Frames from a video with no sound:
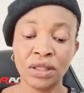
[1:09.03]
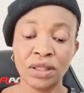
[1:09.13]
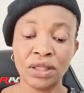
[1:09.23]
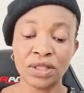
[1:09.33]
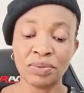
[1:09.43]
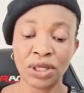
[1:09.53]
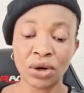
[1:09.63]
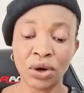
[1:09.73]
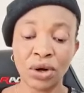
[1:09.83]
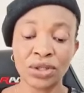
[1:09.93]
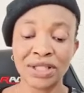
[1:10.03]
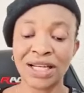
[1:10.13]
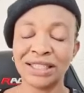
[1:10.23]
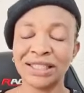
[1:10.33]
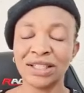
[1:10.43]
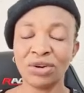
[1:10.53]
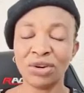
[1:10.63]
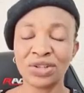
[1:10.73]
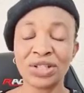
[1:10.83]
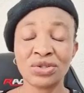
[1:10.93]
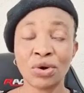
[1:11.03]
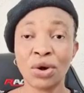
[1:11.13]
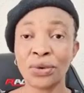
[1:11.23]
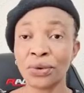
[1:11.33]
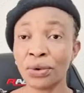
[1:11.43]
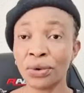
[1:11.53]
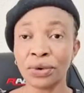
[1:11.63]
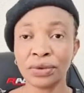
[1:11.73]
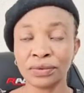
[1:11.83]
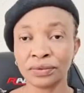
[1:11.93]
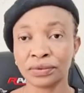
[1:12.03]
It is because that they got it all wrong